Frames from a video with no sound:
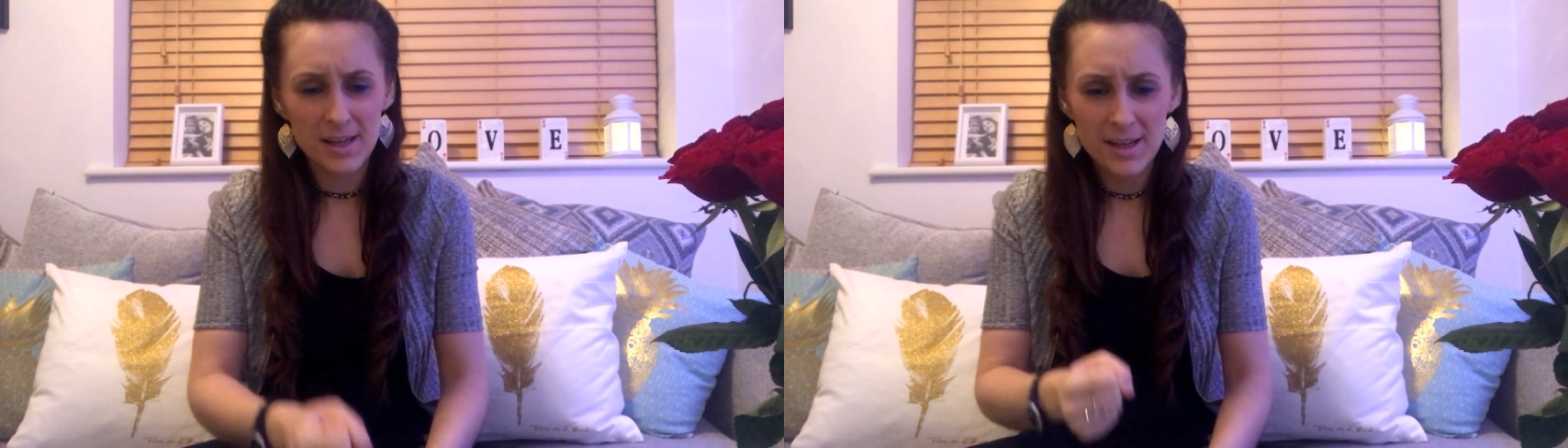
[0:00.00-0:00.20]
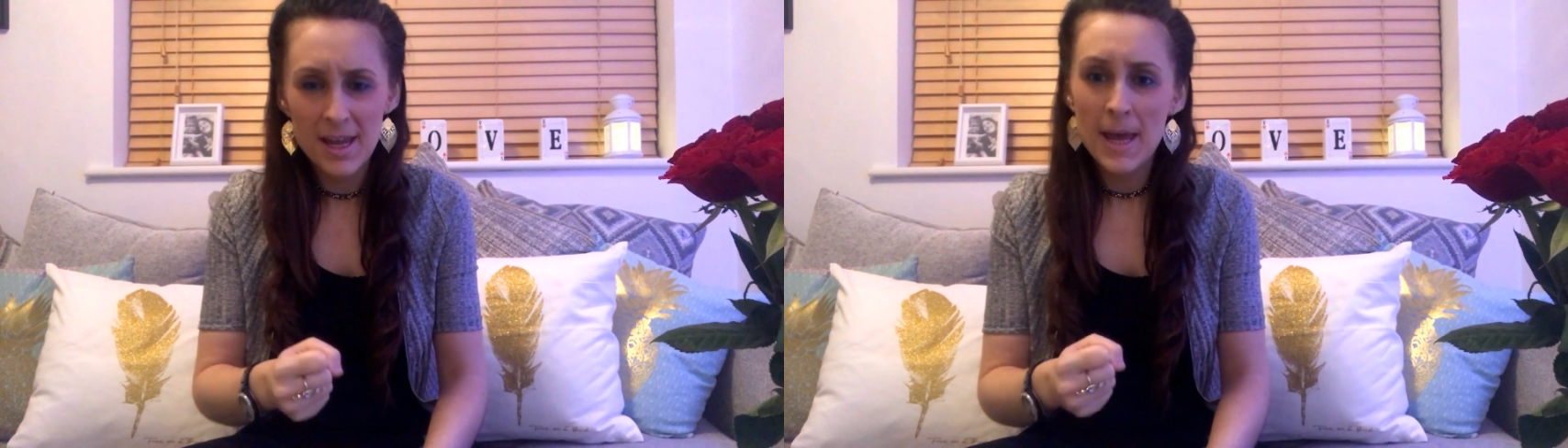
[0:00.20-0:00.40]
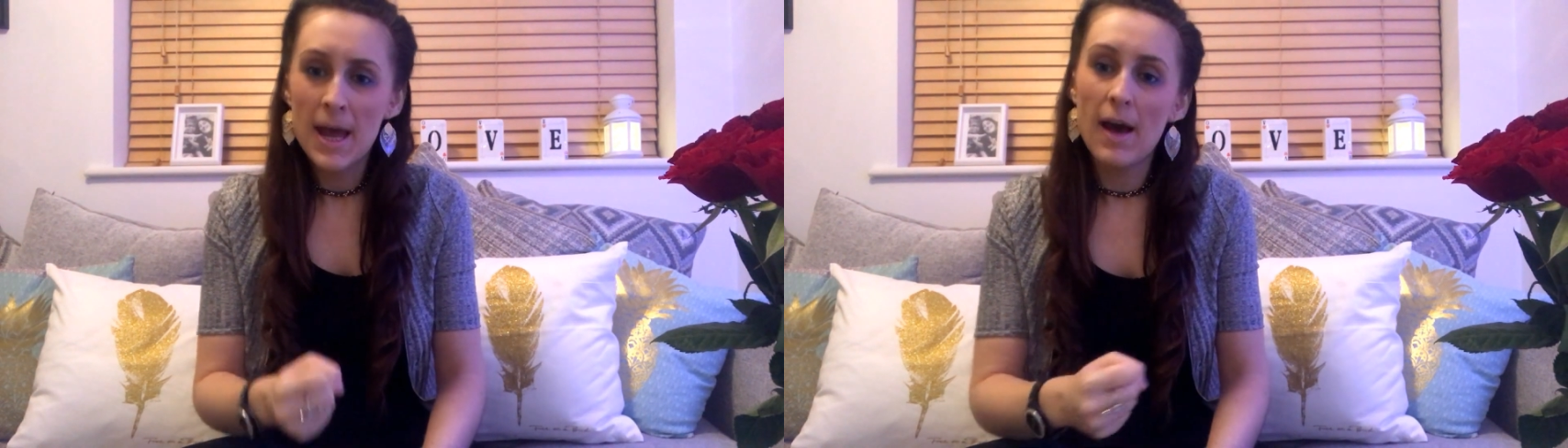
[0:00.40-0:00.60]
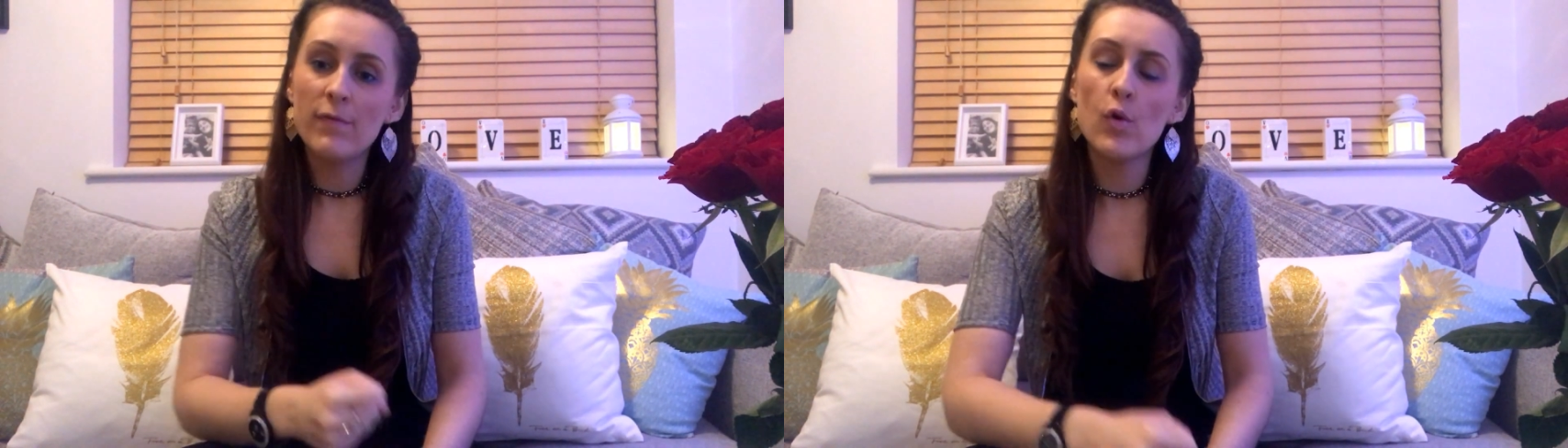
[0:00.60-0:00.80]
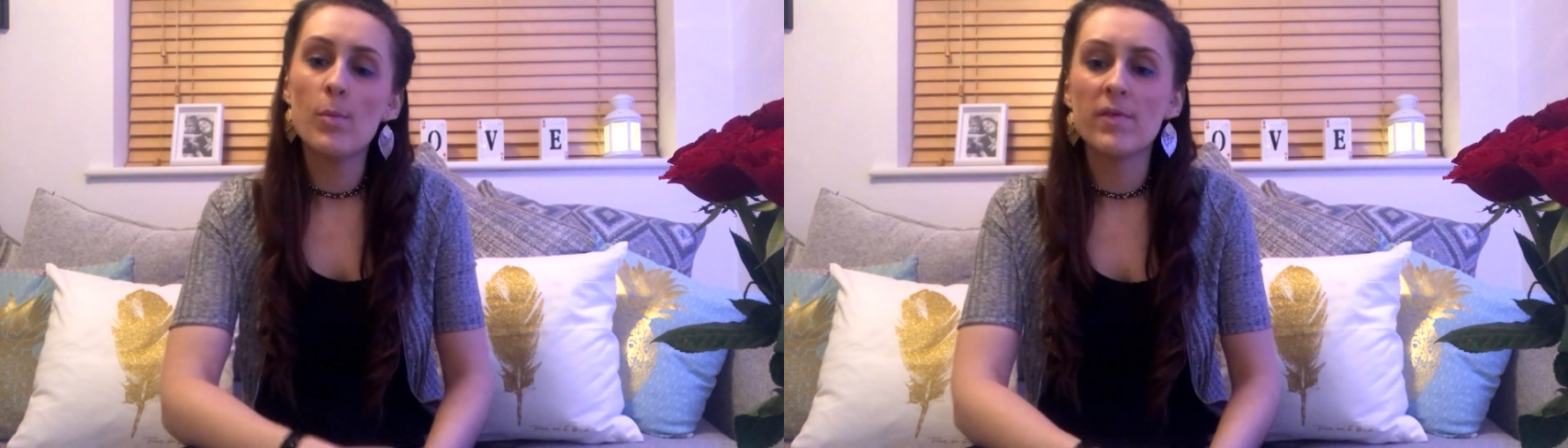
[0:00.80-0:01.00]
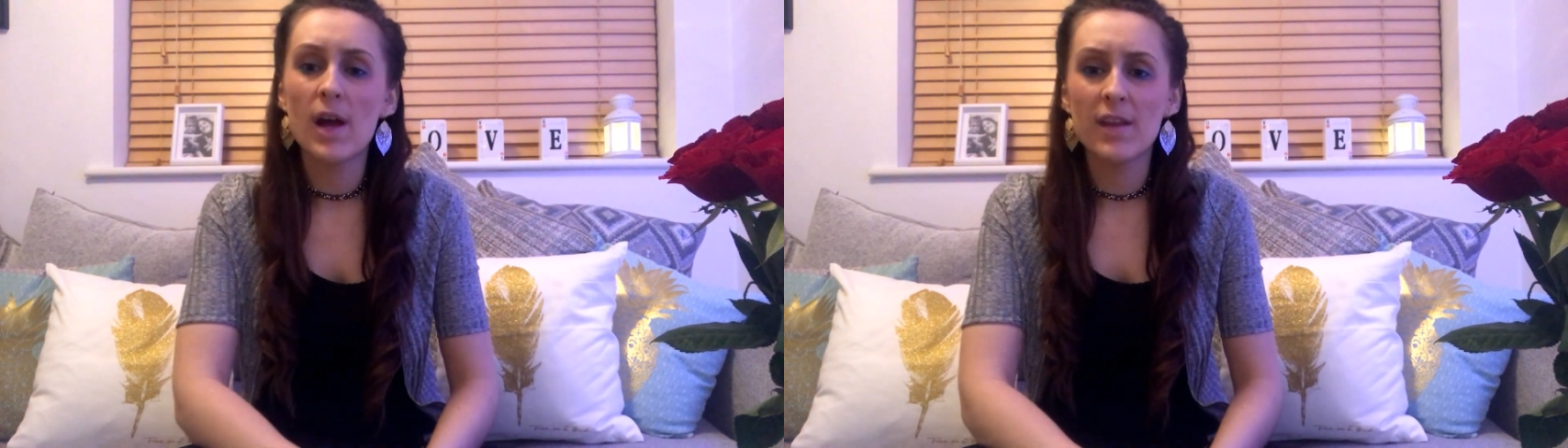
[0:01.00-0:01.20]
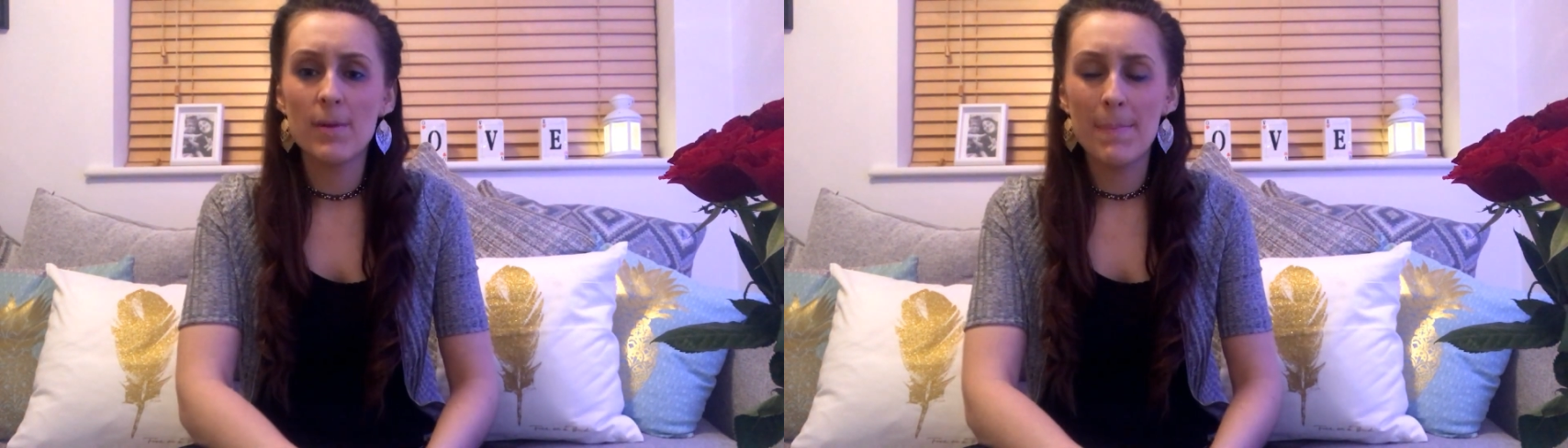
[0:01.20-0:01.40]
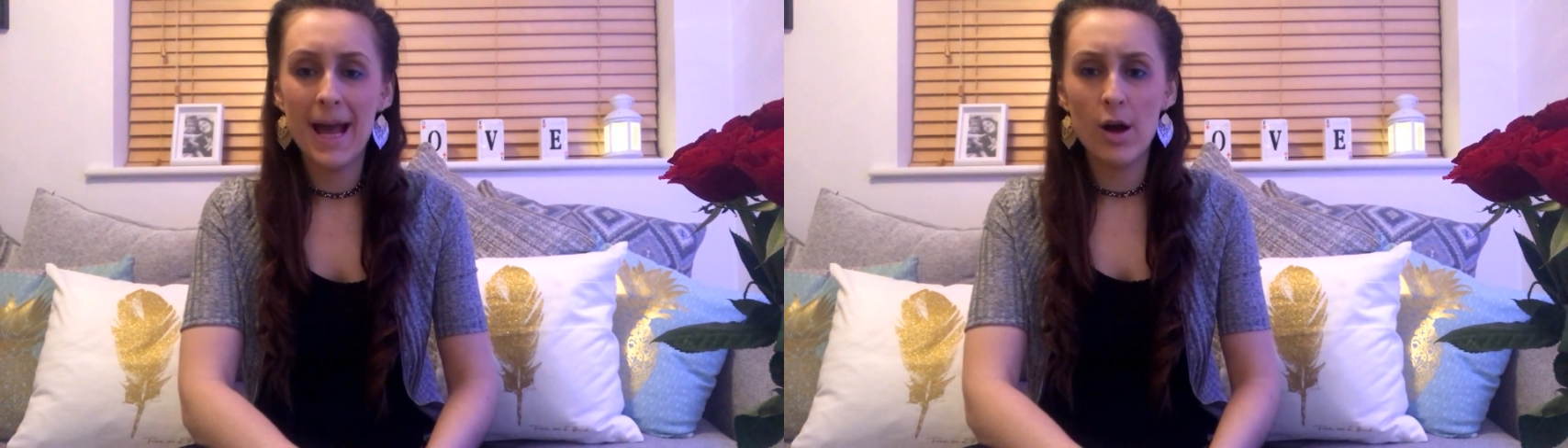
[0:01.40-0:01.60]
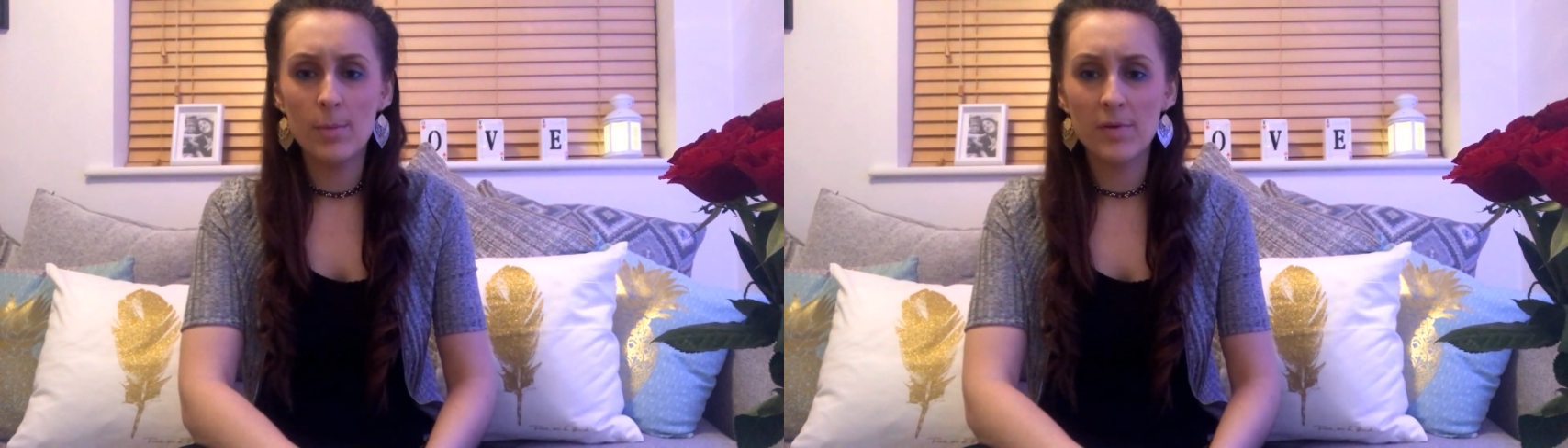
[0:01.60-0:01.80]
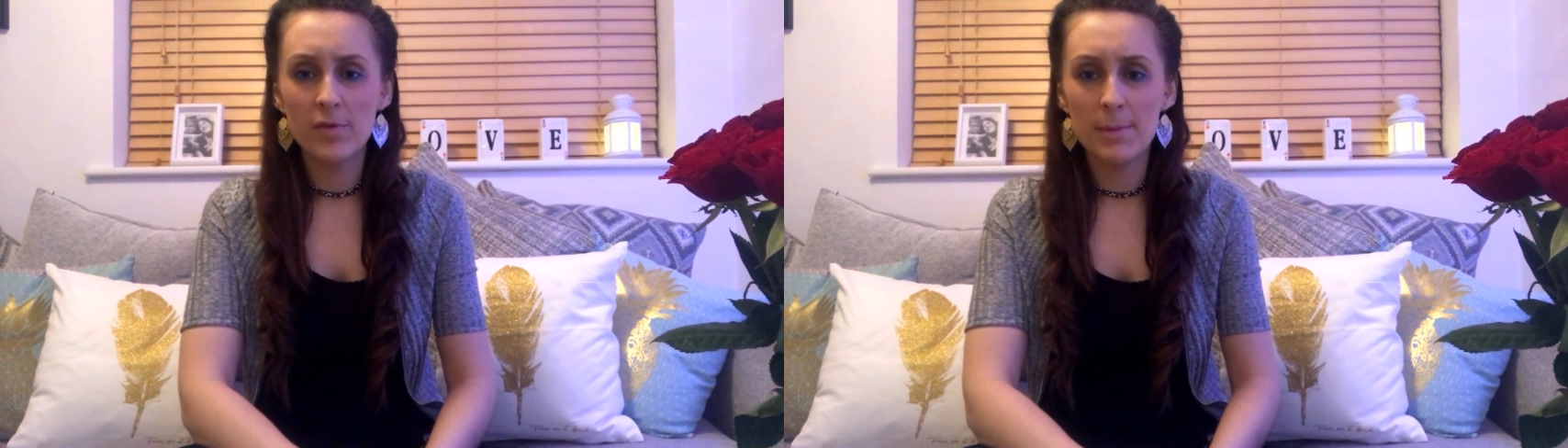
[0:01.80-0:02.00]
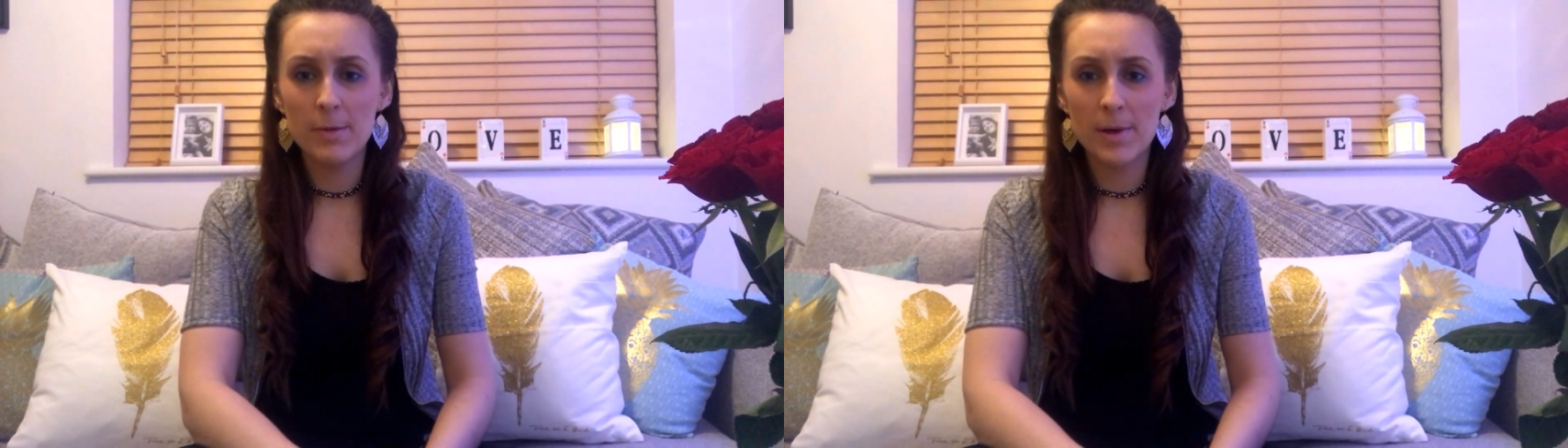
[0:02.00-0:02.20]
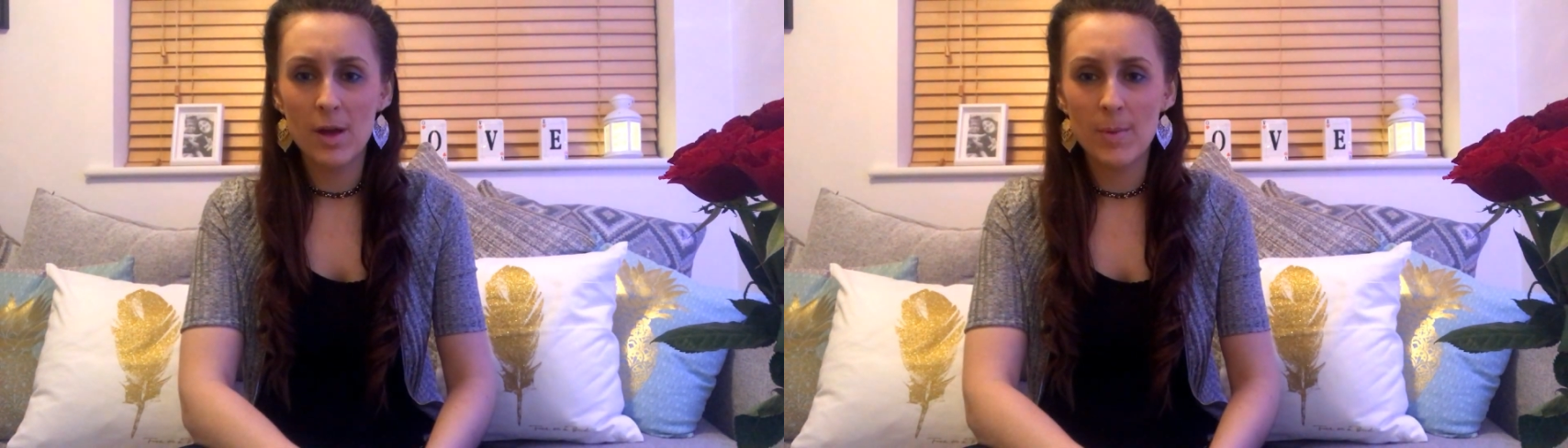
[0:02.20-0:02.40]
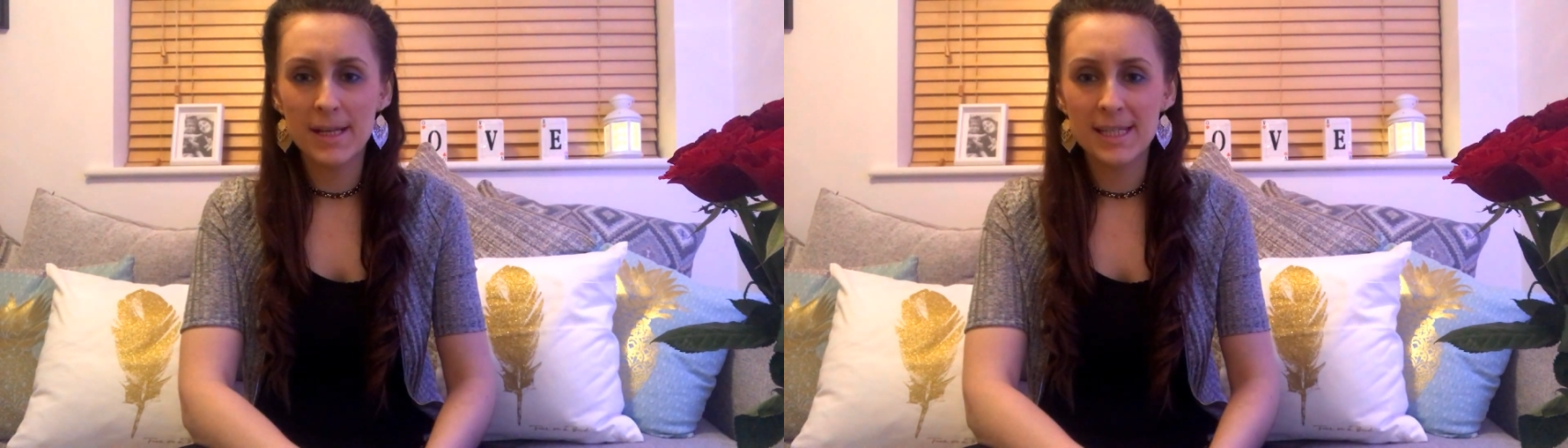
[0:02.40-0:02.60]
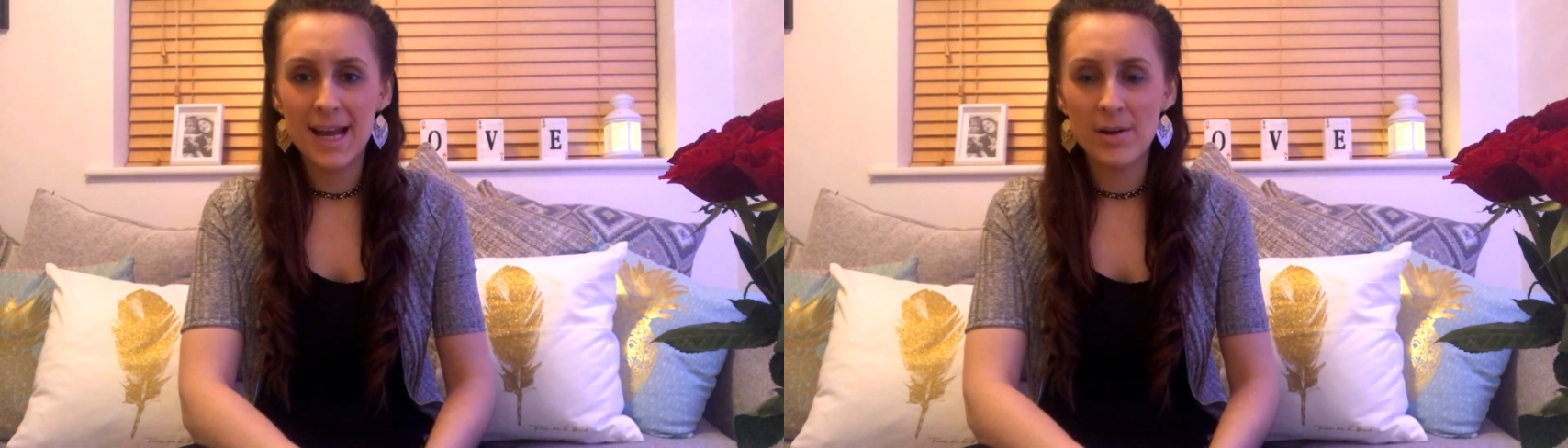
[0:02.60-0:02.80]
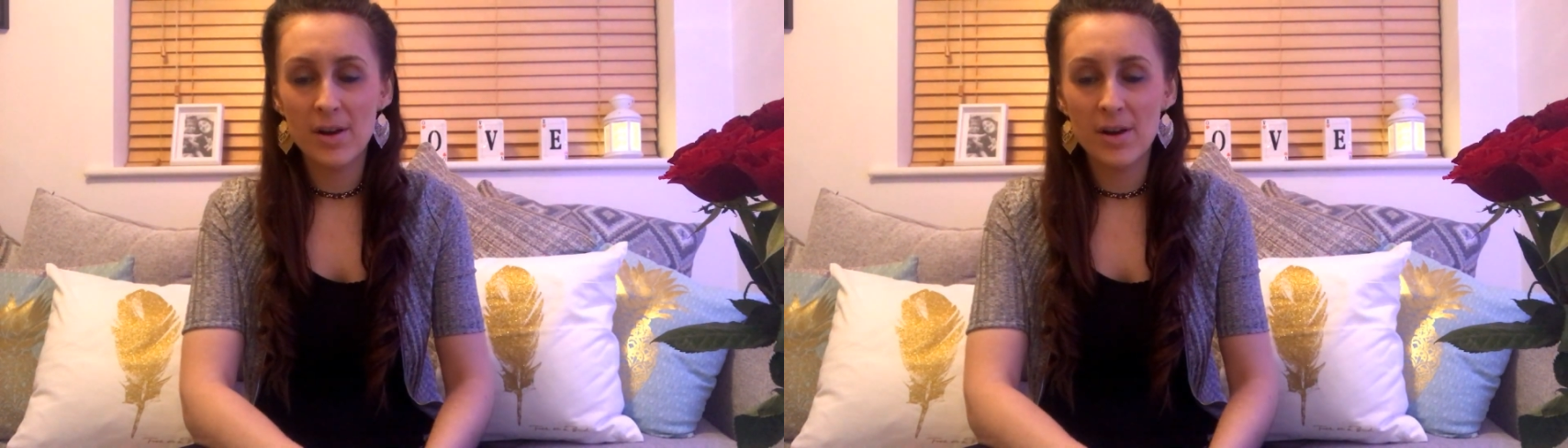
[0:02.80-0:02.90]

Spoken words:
a form of kind of empowerment for me when I went out,